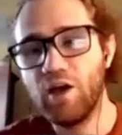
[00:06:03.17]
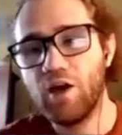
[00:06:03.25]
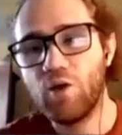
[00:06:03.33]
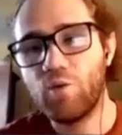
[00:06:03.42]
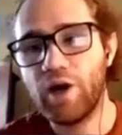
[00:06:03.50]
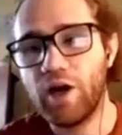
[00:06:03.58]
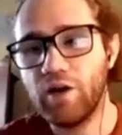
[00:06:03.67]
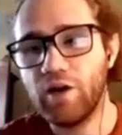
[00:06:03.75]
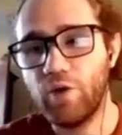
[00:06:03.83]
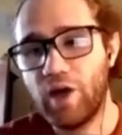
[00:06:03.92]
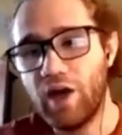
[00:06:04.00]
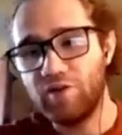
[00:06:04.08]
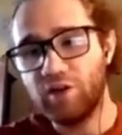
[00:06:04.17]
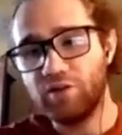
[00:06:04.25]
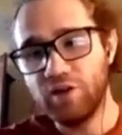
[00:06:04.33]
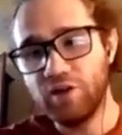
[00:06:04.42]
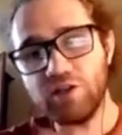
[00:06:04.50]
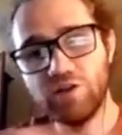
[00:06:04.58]
where we have an
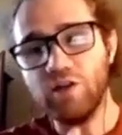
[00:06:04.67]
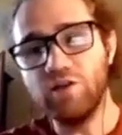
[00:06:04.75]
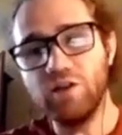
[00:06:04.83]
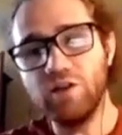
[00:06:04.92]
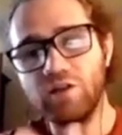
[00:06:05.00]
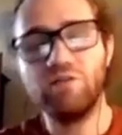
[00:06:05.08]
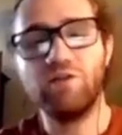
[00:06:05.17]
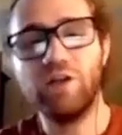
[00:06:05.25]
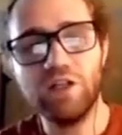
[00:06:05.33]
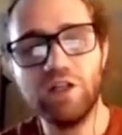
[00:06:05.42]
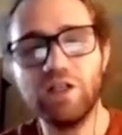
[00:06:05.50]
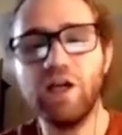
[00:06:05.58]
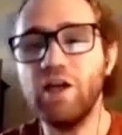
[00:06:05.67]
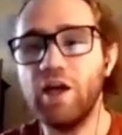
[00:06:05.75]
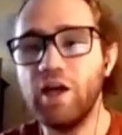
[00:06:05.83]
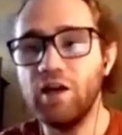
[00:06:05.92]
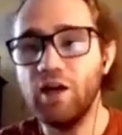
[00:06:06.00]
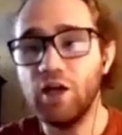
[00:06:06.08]
adversary on the right hand side
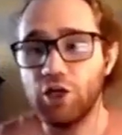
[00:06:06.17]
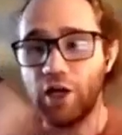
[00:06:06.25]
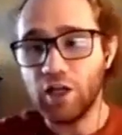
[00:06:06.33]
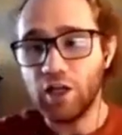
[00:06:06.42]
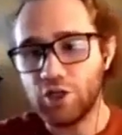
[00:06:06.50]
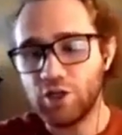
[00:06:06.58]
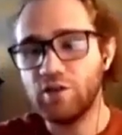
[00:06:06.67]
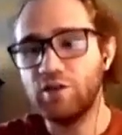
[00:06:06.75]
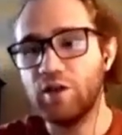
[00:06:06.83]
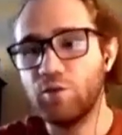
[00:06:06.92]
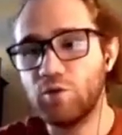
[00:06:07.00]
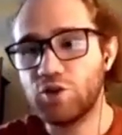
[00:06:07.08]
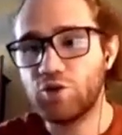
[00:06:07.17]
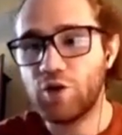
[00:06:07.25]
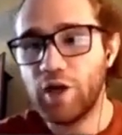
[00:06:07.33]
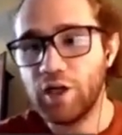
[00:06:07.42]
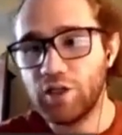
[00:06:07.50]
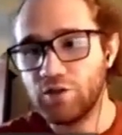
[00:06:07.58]
and a challenger that will
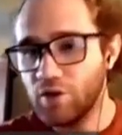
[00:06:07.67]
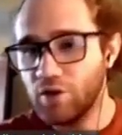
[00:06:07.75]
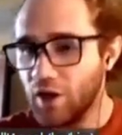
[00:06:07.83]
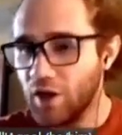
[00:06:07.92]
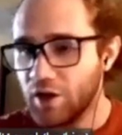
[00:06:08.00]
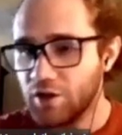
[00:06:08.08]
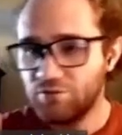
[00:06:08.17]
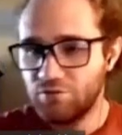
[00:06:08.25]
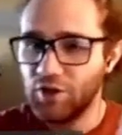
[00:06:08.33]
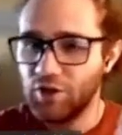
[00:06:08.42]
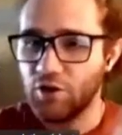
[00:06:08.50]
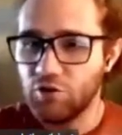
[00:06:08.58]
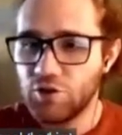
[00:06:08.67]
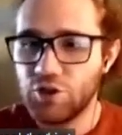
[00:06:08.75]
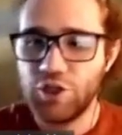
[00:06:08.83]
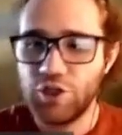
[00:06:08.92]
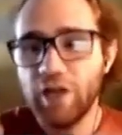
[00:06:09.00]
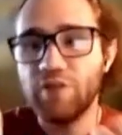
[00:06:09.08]
try to, you know,
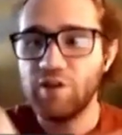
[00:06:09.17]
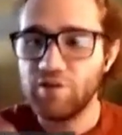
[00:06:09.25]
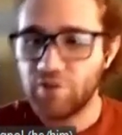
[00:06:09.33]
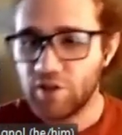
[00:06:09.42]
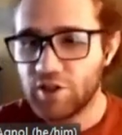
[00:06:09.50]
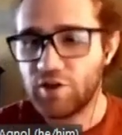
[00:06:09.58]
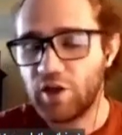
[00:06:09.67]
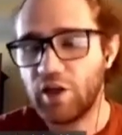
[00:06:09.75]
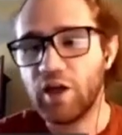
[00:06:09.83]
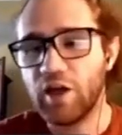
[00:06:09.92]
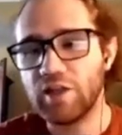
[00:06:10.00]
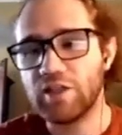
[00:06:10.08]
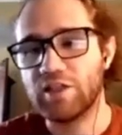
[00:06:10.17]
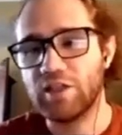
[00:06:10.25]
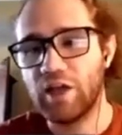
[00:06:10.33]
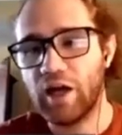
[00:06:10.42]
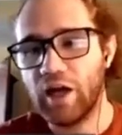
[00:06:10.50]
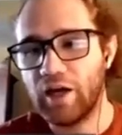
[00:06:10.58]
check if the adversary is
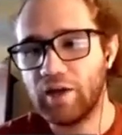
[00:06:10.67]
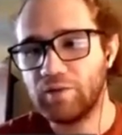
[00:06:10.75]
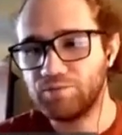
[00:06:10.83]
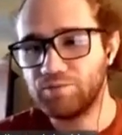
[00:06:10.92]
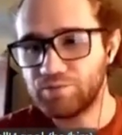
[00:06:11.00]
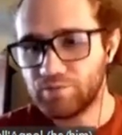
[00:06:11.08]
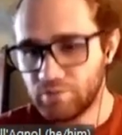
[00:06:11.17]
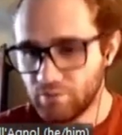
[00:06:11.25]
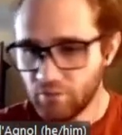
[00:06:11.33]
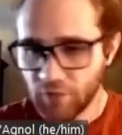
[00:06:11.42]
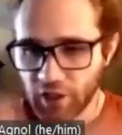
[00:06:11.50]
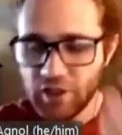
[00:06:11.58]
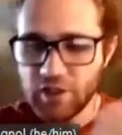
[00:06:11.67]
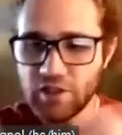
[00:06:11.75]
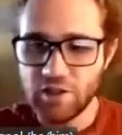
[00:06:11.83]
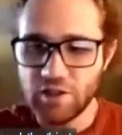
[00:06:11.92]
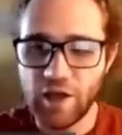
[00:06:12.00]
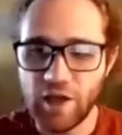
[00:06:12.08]
um,
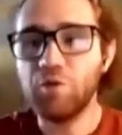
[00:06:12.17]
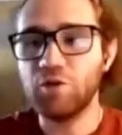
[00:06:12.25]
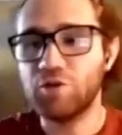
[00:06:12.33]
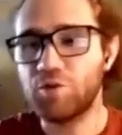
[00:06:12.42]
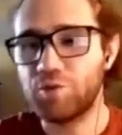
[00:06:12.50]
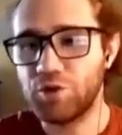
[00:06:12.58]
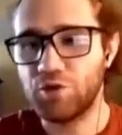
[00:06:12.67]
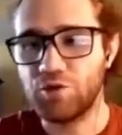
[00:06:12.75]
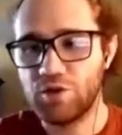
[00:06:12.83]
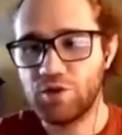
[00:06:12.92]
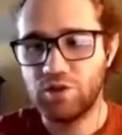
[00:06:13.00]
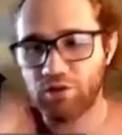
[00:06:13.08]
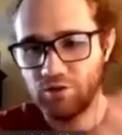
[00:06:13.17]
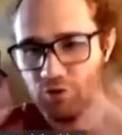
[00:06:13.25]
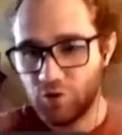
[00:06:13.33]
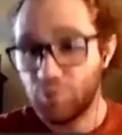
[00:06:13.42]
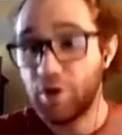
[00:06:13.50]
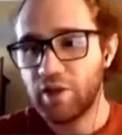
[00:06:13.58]
is able to produce to
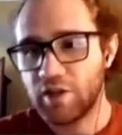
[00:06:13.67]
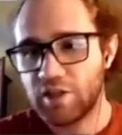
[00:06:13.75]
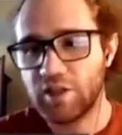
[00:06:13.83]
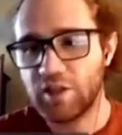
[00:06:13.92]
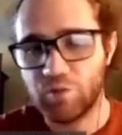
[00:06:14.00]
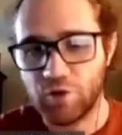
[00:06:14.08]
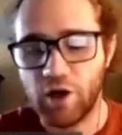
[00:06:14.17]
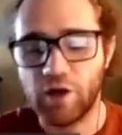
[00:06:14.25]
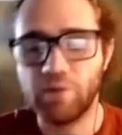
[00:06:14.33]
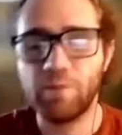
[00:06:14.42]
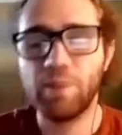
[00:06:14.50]
to break the system or not.